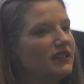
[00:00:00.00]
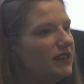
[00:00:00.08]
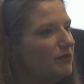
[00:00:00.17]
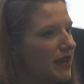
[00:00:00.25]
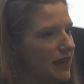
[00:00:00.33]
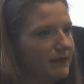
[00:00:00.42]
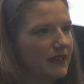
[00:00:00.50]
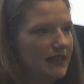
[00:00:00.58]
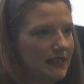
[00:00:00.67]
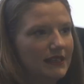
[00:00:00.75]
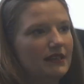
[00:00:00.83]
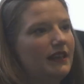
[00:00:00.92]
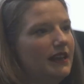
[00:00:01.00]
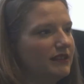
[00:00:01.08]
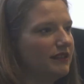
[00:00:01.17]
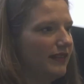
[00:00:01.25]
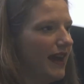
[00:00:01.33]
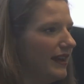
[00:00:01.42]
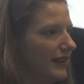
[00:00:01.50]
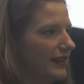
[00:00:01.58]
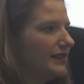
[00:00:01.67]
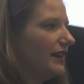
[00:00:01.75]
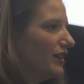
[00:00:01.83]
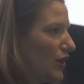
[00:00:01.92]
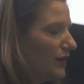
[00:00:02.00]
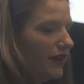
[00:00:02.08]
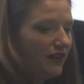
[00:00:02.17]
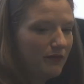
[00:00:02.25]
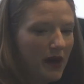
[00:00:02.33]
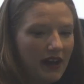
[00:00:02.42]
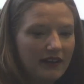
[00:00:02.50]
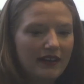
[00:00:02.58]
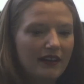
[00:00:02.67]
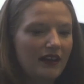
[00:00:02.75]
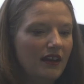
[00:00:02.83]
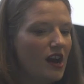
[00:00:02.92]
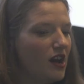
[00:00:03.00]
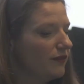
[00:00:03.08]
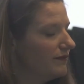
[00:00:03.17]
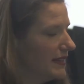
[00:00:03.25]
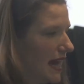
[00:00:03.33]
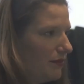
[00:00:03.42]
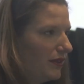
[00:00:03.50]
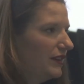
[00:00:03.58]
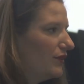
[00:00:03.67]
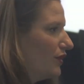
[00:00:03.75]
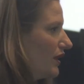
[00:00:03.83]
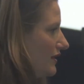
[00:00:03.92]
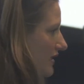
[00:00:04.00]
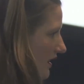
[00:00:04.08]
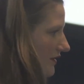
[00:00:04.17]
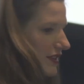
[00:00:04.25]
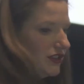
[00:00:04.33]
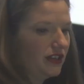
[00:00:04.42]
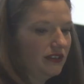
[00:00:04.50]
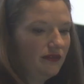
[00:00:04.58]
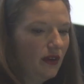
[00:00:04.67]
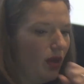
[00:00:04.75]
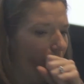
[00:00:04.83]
still be able to easily answer that. Yes, I know if I've bought a tablet or television.